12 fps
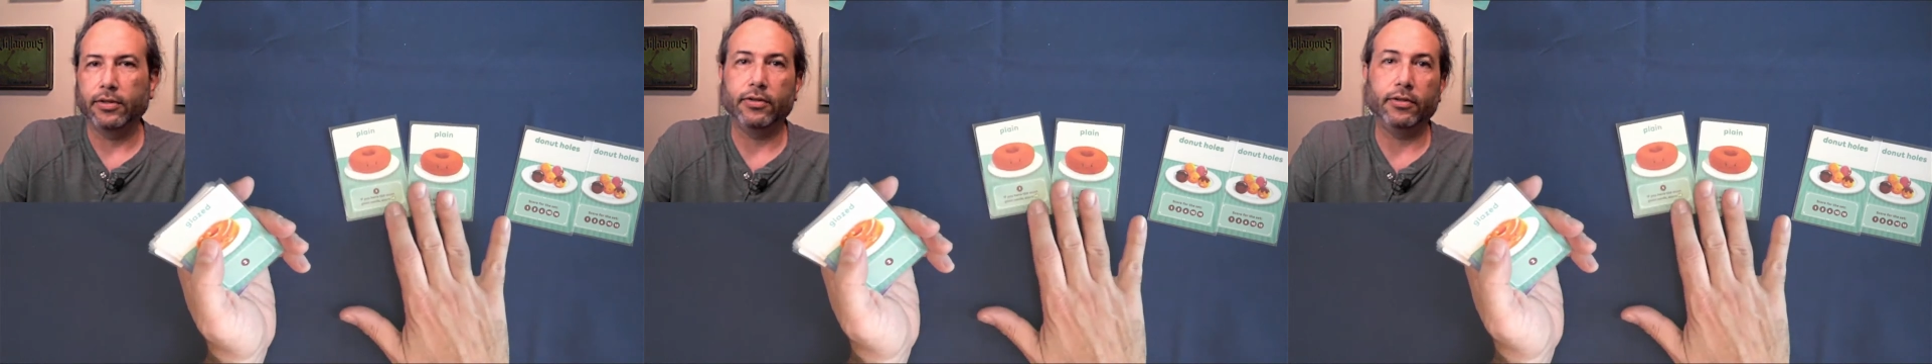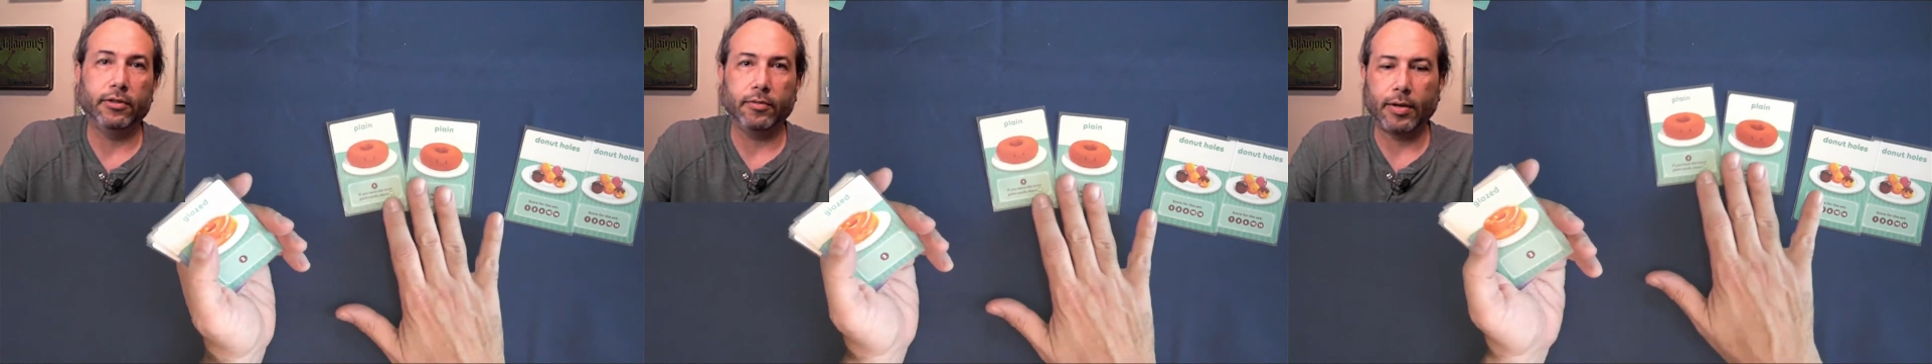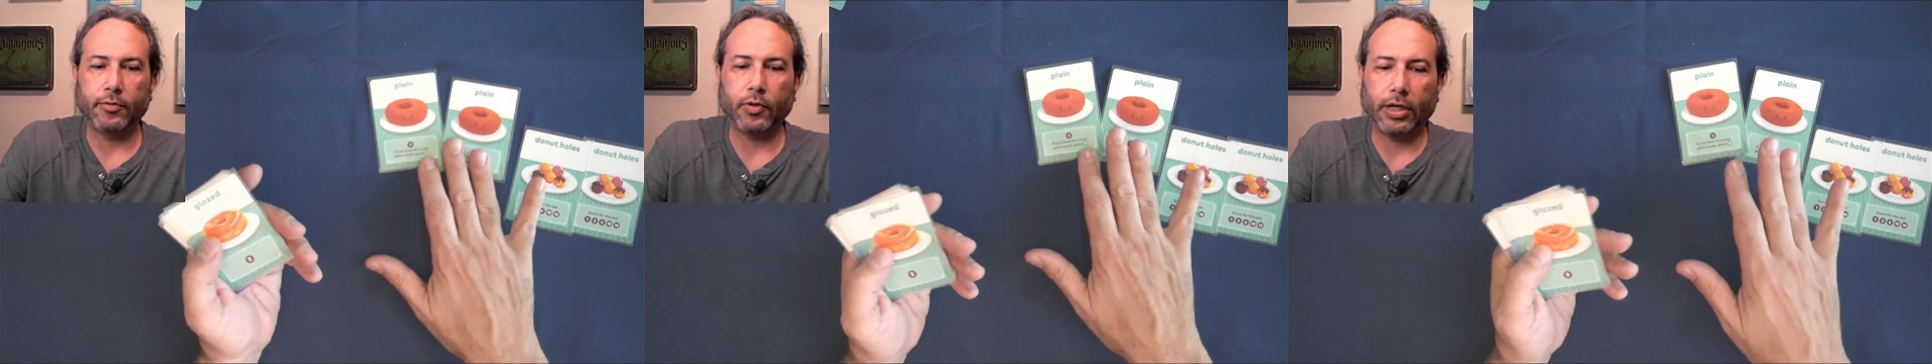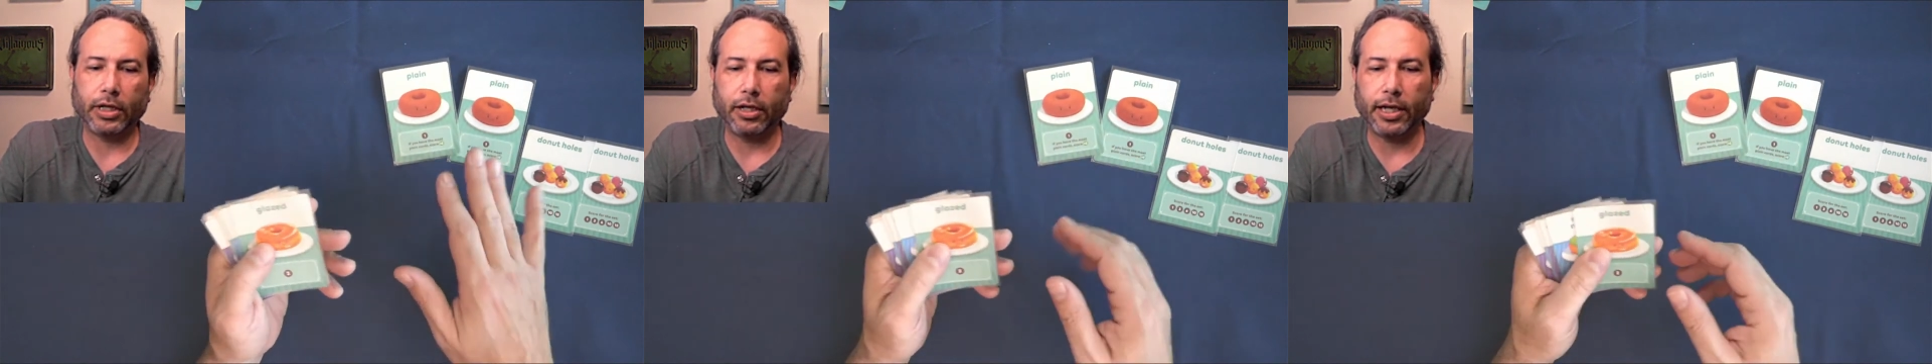So sometimes you
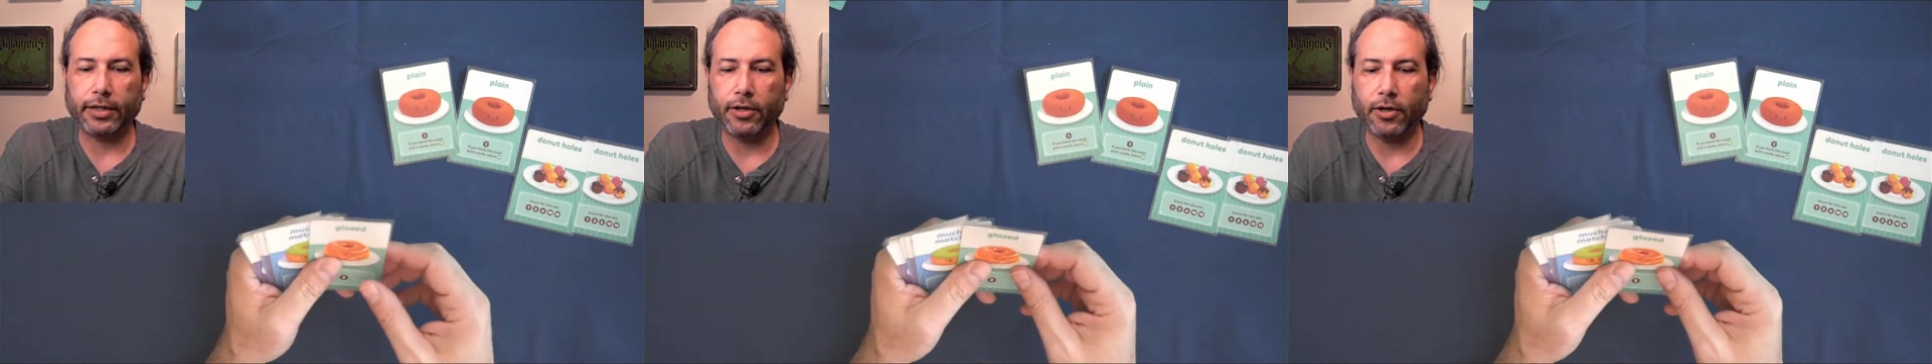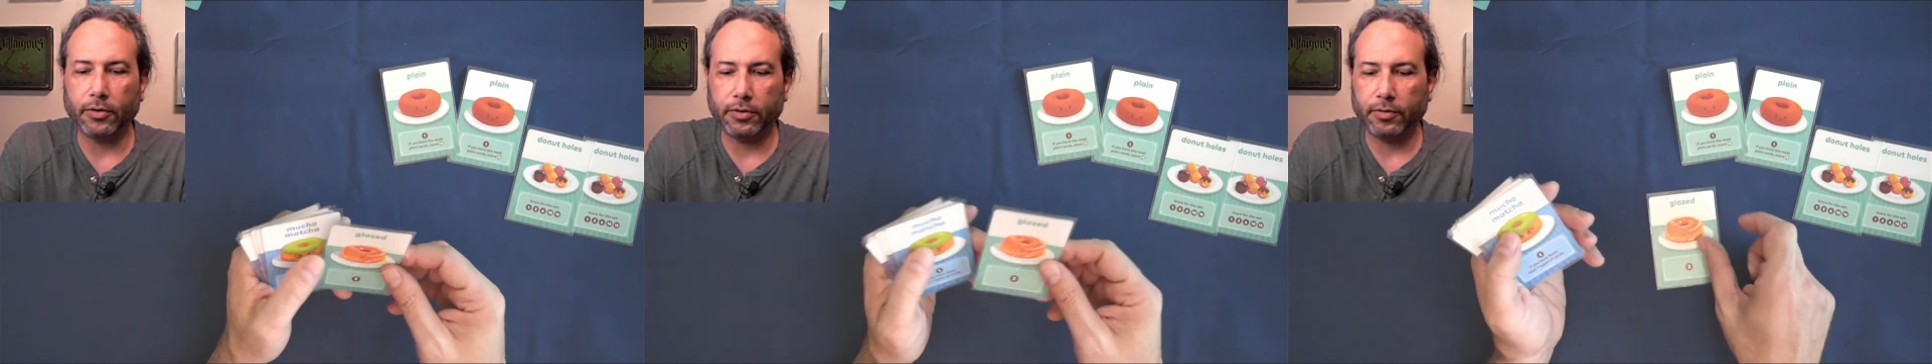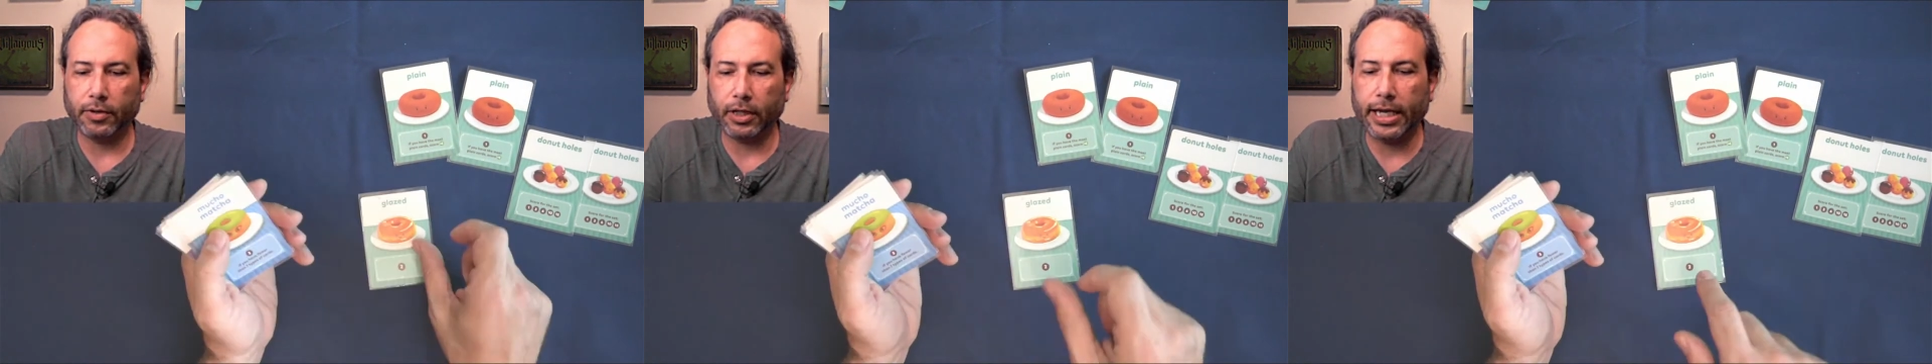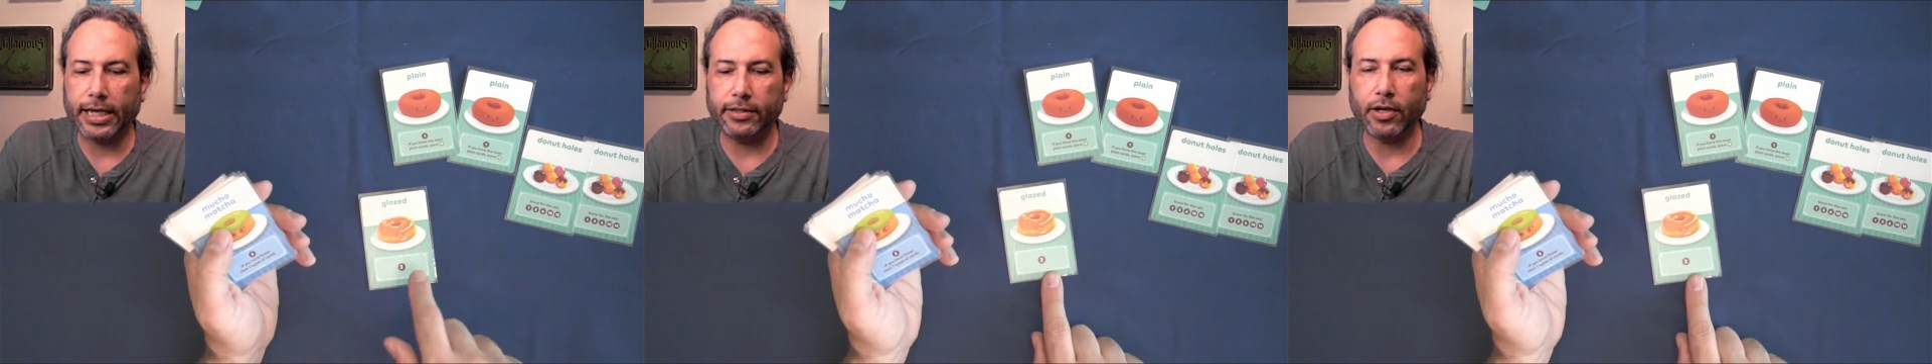wanna collect those.
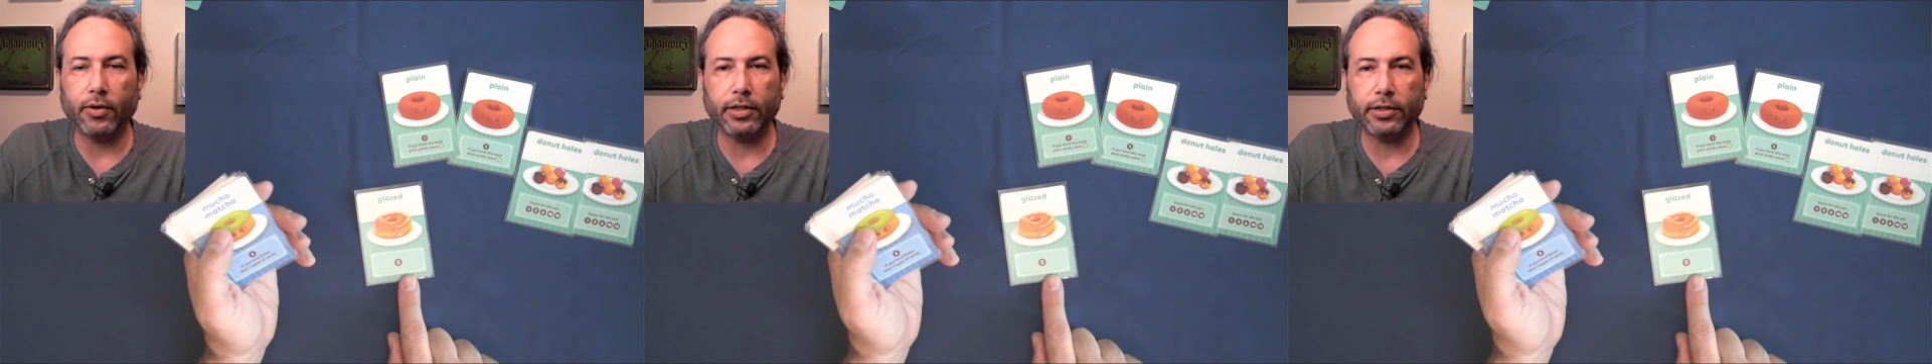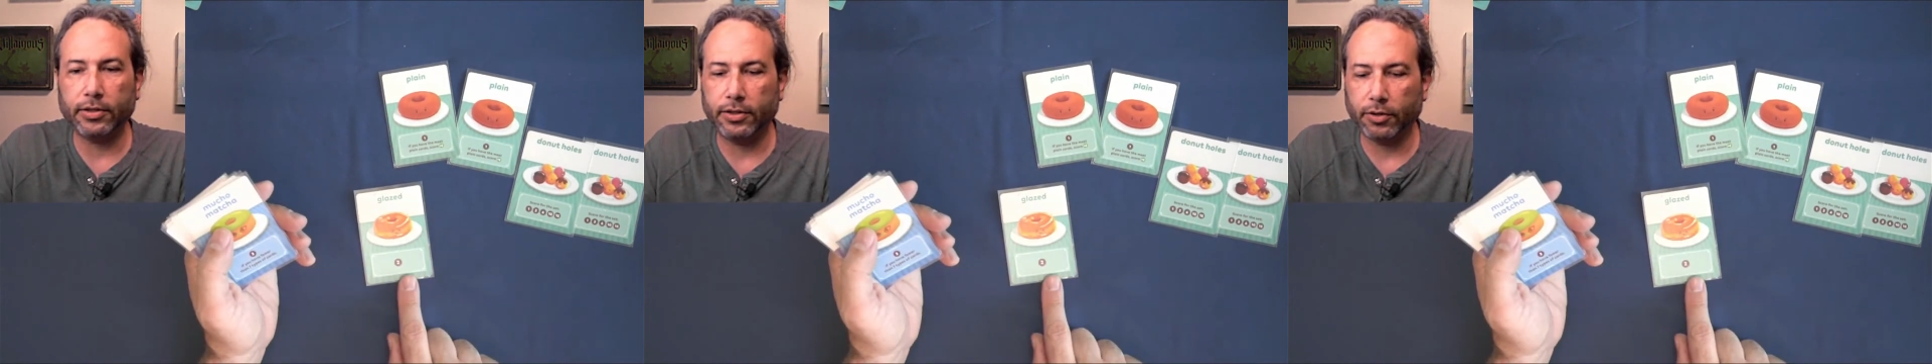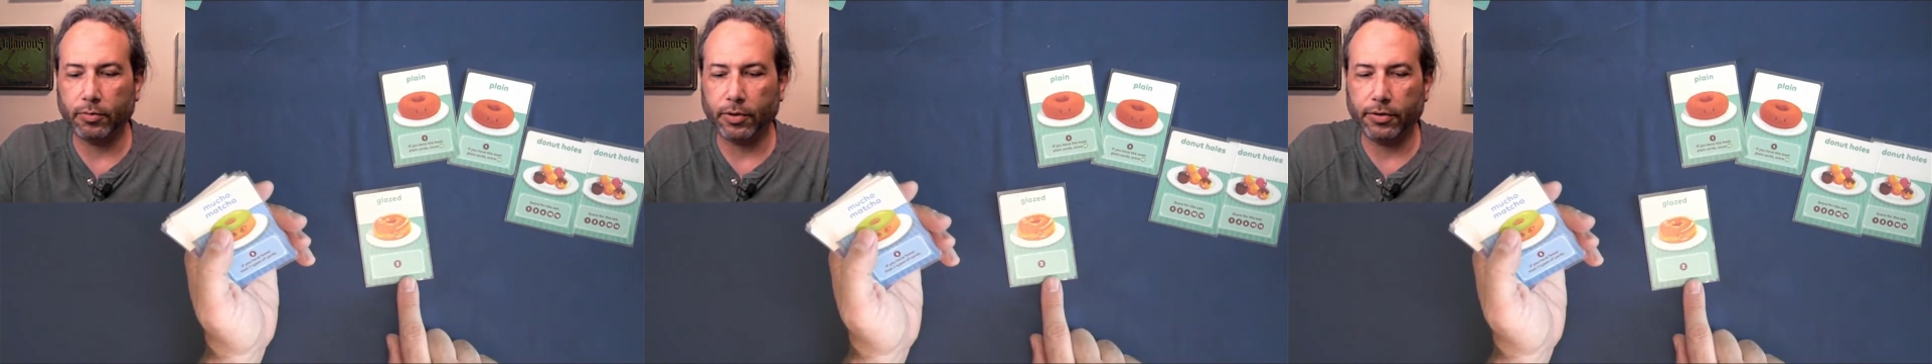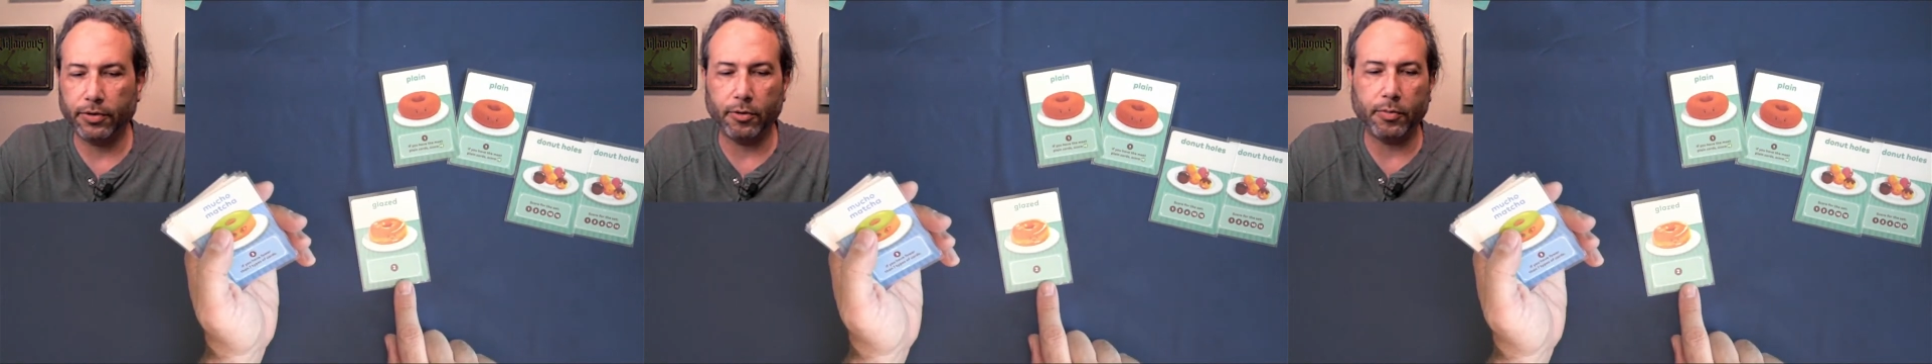Glazed donuts, just
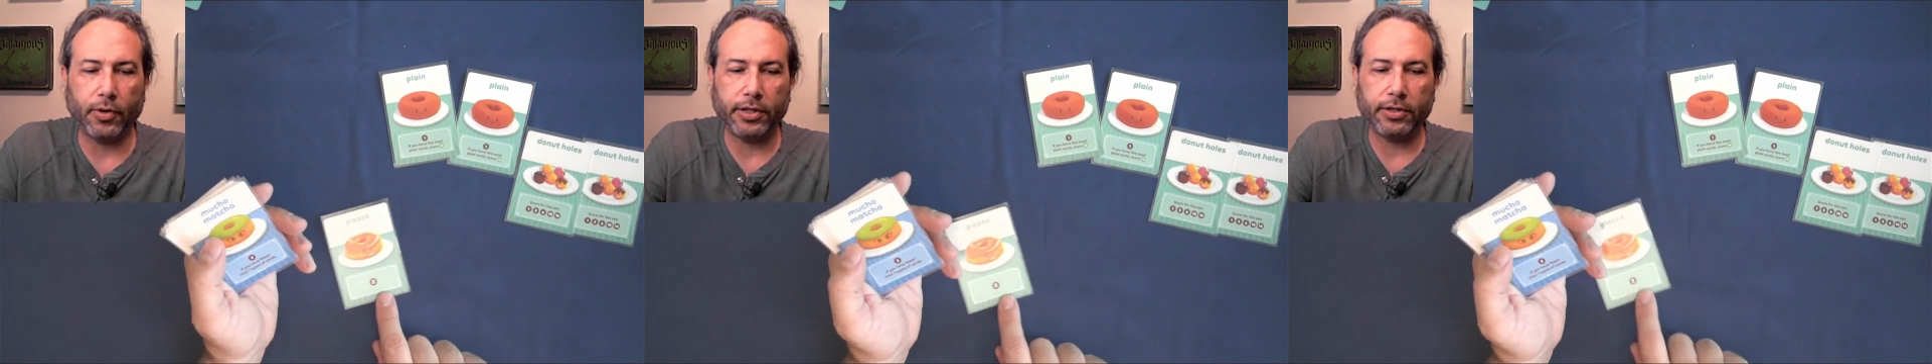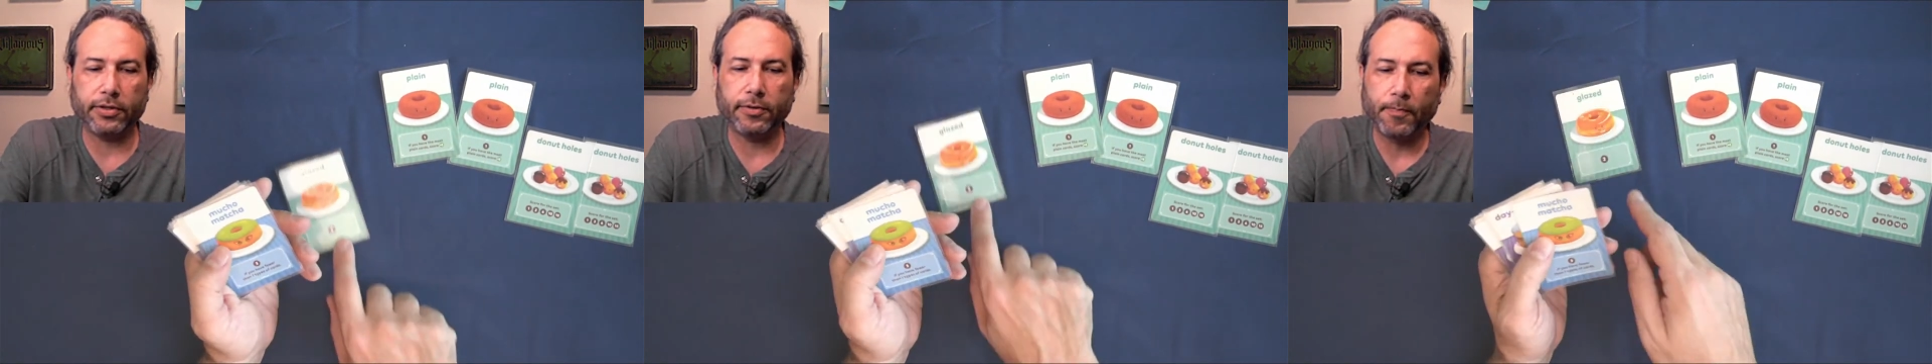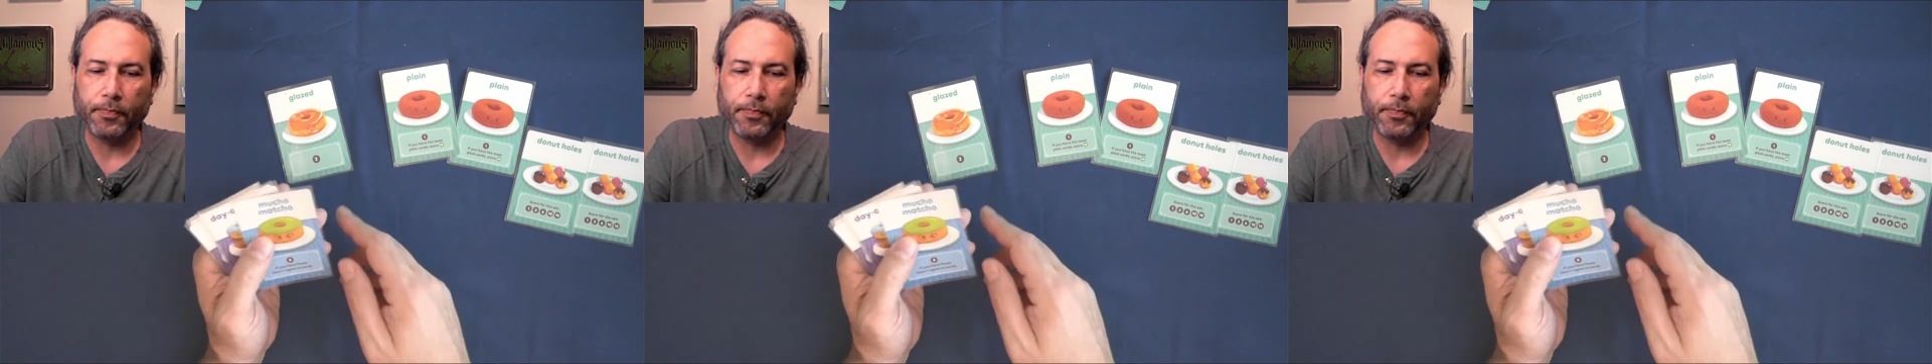worth 2 points.